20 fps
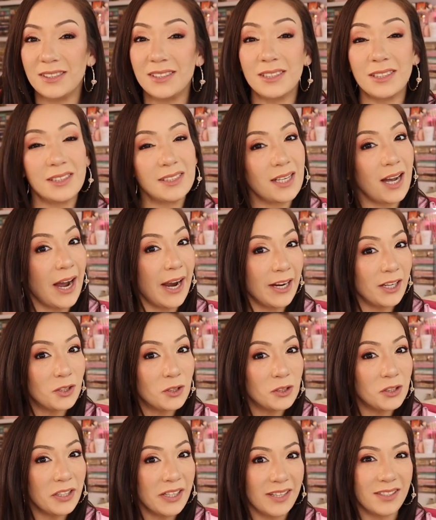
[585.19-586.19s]

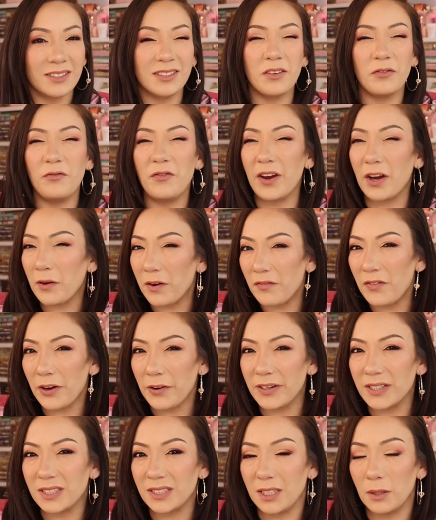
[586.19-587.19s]
style is very,
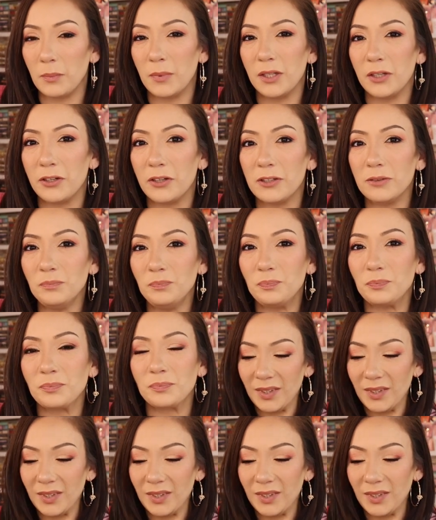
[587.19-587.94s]
very similar.